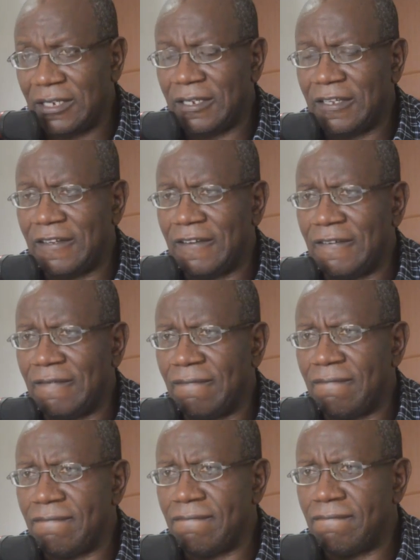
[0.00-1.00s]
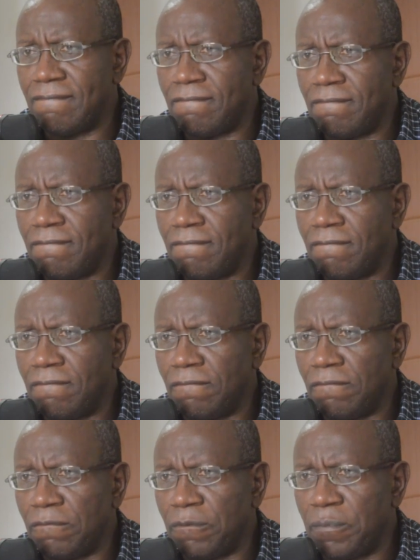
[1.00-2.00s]

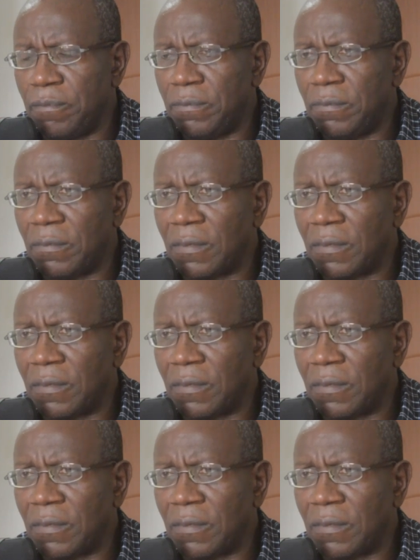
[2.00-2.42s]
[no speech]